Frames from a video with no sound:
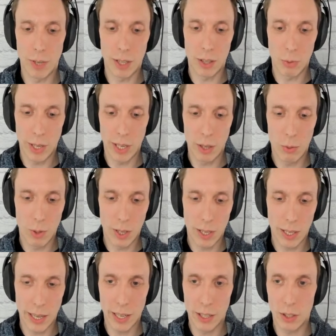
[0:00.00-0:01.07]
and the way you want
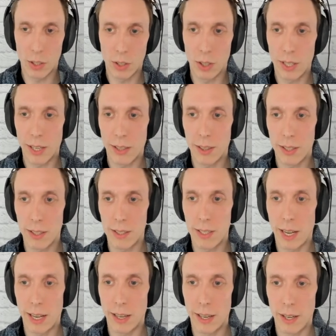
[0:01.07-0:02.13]
to kind of look at this
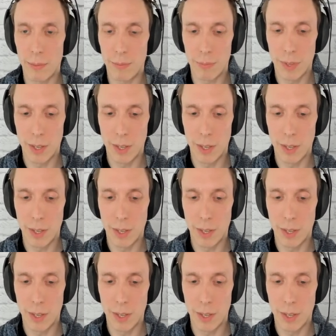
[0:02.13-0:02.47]
data